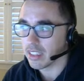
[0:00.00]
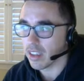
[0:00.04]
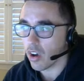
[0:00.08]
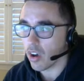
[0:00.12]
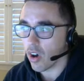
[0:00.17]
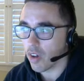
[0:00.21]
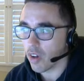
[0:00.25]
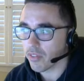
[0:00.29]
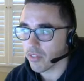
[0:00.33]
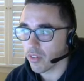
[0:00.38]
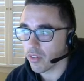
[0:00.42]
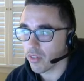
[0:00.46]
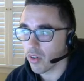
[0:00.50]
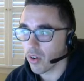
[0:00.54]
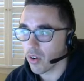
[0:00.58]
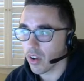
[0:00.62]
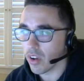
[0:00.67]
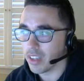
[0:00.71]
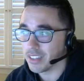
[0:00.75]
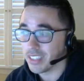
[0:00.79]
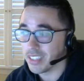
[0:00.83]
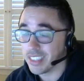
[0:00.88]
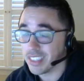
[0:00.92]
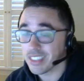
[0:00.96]
offer
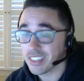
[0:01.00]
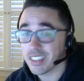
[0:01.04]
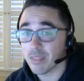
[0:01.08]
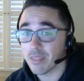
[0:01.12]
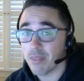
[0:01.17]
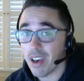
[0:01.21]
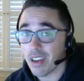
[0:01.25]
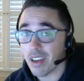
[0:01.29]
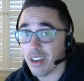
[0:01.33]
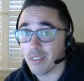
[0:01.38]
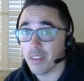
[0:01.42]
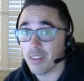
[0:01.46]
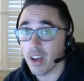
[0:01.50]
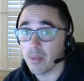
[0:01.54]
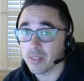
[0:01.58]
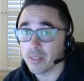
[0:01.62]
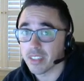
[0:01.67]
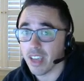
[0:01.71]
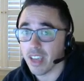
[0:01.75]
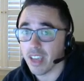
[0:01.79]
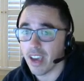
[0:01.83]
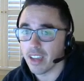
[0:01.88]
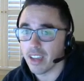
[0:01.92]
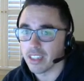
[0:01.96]
a decent amount of
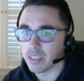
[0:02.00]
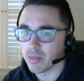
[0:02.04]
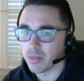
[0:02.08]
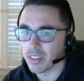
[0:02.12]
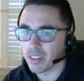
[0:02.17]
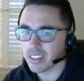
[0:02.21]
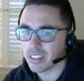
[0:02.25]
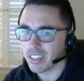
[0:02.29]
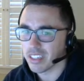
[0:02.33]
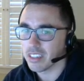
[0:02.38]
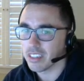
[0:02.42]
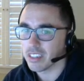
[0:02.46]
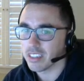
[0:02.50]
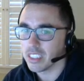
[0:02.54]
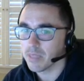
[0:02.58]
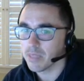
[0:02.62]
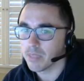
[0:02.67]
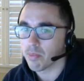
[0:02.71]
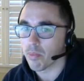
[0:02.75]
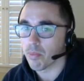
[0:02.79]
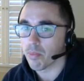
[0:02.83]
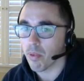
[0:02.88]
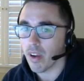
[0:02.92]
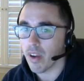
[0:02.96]
upside, especially at a
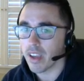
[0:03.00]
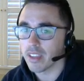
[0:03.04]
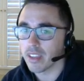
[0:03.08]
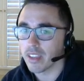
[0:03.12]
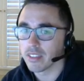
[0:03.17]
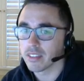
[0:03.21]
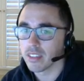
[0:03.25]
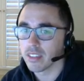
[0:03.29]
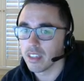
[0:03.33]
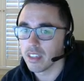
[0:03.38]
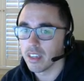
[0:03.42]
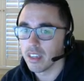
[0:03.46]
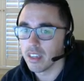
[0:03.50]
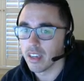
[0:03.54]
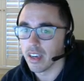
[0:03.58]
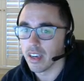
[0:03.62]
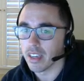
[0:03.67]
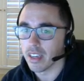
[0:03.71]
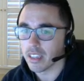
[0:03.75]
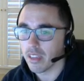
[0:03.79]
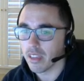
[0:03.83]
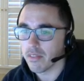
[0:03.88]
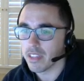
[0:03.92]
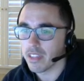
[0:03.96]
cheaper price,
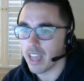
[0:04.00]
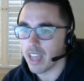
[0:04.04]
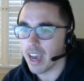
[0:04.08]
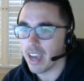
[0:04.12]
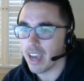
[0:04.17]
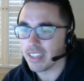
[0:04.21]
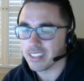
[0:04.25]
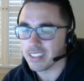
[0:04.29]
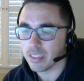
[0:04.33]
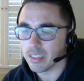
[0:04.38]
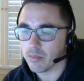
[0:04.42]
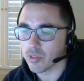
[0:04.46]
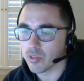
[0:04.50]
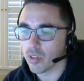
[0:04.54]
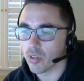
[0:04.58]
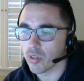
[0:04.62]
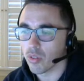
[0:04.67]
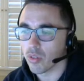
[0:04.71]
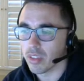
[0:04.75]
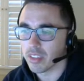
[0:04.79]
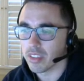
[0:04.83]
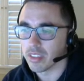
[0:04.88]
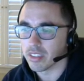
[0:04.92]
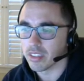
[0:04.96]
given the high team
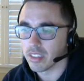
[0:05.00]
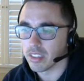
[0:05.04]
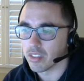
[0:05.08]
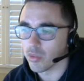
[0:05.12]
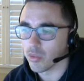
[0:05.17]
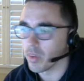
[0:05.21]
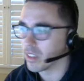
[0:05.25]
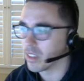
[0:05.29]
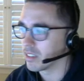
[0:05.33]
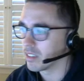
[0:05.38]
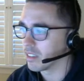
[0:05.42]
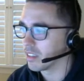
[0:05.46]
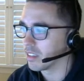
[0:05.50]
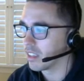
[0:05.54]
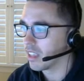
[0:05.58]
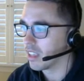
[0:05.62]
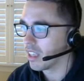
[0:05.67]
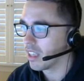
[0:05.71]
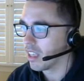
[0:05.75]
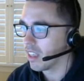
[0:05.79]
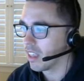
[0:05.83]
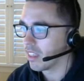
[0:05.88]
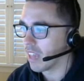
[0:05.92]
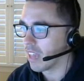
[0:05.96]
total and the situation
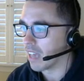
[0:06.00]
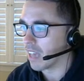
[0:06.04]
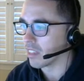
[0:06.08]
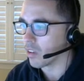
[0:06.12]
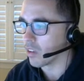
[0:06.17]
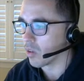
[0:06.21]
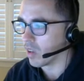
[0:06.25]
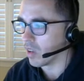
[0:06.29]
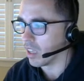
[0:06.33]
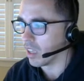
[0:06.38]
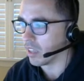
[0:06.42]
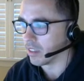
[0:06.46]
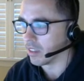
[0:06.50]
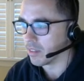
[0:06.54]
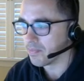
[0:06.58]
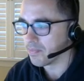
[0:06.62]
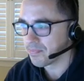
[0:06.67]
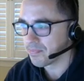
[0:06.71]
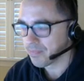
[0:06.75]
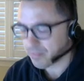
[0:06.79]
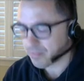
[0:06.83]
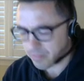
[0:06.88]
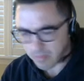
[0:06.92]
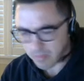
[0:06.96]
that they're in.
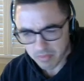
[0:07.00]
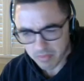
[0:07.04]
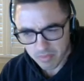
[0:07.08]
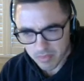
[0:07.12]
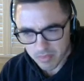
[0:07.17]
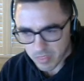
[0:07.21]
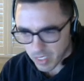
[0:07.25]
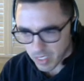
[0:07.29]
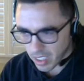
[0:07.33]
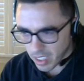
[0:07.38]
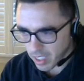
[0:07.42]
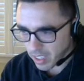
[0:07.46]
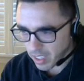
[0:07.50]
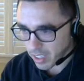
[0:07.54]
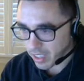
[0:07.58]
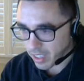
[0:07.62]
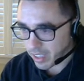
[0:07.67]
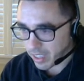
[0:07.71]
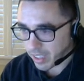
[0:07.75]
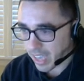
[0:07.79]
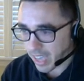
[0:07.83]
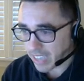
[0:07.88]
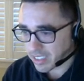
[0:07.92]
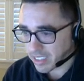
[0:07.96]

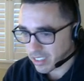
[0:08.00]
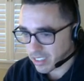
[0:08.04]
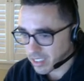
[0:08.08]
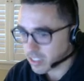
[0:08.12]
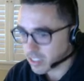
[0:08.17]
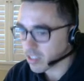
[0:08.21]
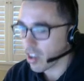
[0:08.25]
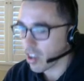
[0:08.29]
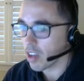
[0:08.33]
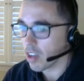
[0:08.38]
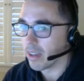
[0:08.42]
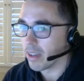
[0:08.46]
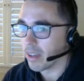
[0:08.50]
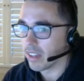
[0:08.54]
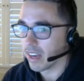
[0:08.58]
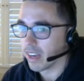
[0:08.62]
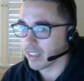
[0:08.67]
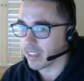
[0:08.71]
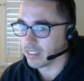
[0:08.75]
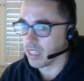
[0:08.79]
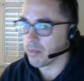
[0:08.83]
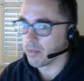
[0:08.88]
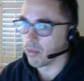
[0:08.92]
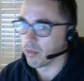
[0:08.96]
Actually, let's talk about that
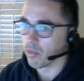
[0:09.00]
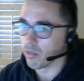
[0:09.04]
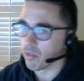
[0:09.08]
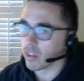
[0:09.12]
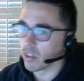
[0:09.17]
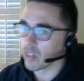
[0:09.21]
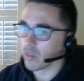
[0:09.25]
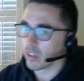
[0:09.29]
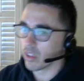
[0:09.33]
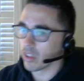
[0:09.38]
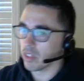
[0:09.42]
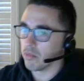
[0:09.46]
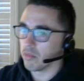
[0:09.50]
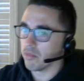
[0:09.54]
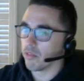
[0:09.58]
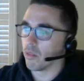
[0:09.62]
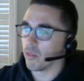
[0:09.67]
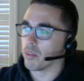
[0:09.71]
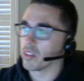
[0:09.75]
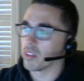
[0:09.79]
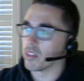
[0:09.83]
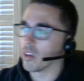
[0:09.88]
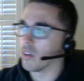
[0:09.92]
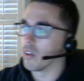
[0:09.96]
example really quickly before
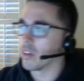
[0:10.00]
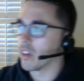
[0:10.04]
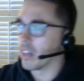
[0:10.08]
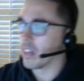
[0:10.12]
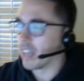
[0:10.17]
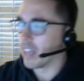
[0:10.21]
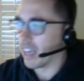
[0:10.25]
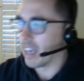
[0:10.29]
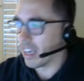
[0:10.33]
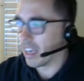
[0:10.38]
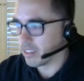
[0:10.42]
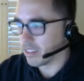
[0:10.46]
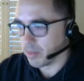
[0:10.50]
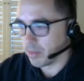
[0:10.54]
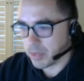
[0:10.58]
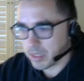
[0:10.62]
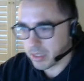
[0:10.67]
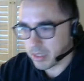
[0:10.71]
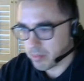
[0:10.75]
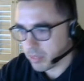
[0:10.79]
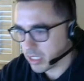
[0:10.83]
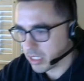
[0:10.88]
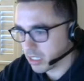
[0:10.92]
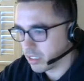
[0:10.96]
we go here. And
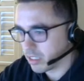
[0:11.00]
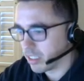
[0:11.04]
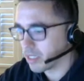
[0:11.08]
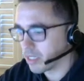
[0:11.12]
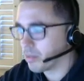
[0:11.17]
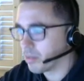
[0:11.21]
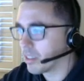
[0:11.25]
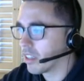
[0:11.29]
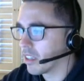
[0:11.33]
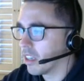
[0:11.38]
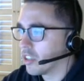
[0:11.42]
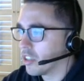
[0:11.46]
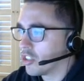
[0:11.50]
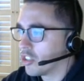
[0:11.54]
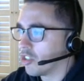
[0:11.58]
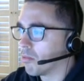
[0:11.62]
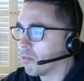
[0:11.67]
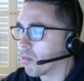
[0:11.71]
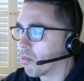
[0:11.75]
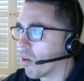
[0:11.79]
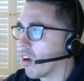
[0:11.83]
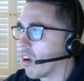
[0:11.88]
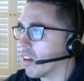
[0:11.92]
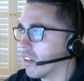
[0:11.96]
just because you
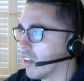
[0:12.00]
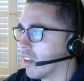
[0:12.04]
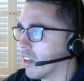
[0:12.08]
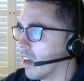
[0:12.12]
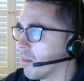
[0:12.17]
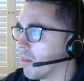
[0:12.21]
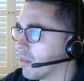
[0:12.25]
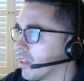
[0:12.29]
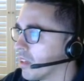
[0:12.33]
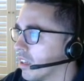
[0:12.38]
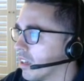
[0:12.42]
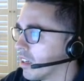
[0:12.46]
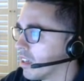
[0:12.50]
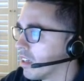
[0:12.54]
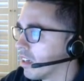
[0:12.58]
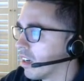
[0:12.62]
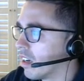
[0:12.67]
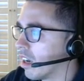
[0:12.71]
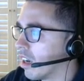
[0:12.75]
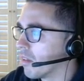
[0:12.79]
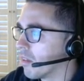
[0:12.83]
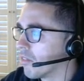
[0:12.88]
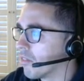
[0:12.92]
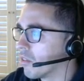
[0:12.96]
brought it up,
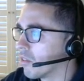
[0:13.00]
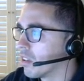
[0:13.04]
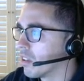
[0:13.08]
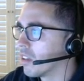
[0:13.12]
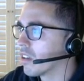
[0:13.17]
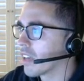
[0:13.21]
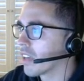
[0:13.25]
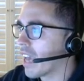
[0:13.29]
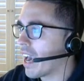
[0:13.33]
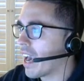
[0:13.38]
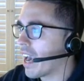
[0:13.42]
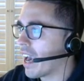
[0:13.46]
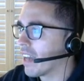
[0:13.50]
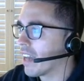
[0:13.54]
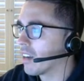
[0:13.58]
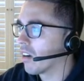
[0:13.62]
if we look at